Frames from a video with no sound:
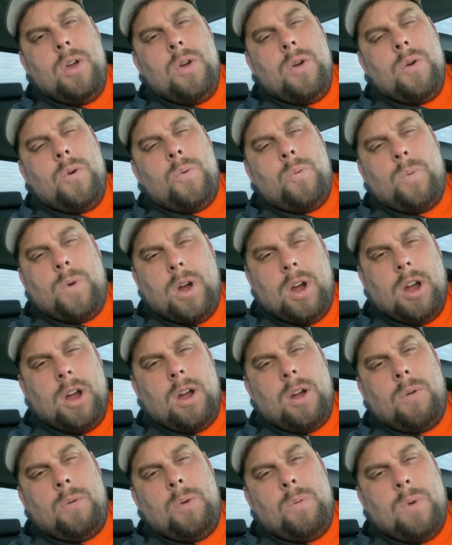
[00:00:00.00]

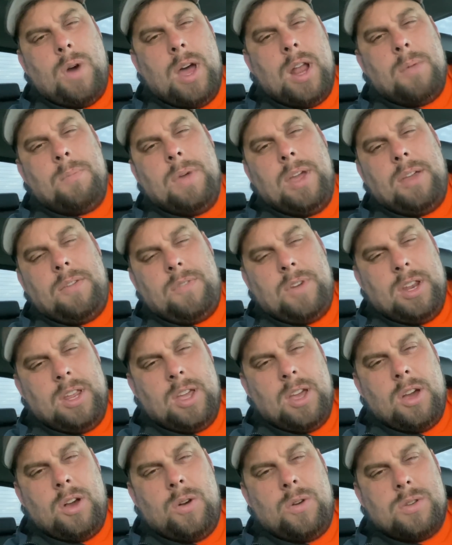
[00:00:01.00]
where we want to make
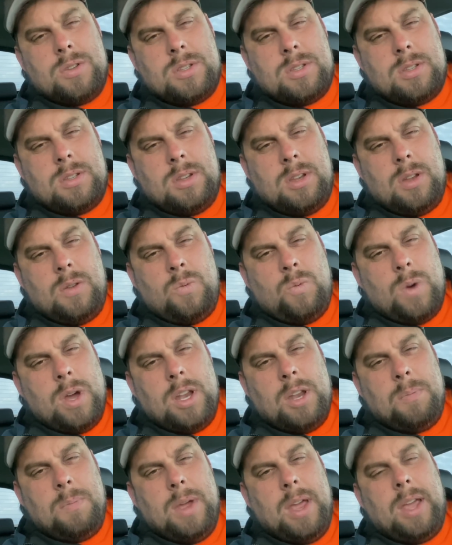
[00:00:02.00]
videos,
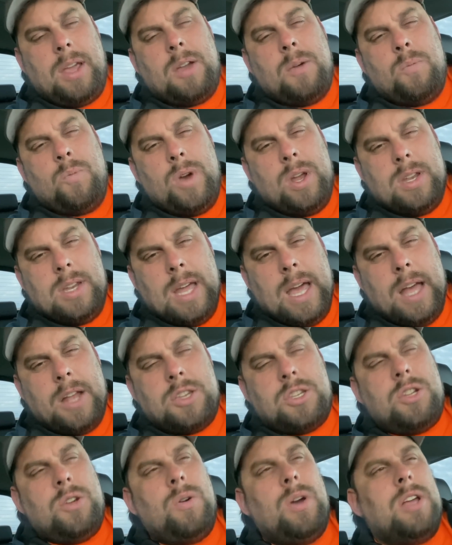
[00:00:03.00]
when to make them, when
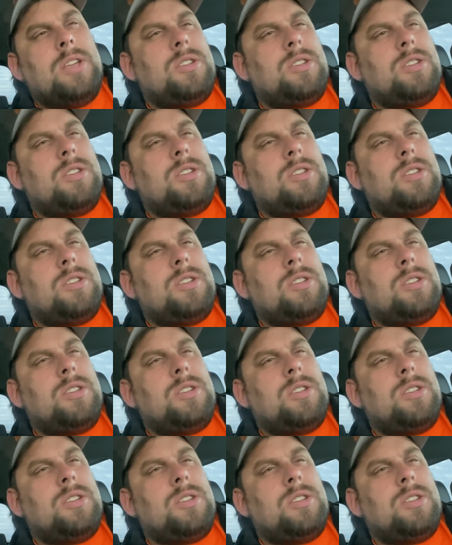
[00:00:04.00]
not to.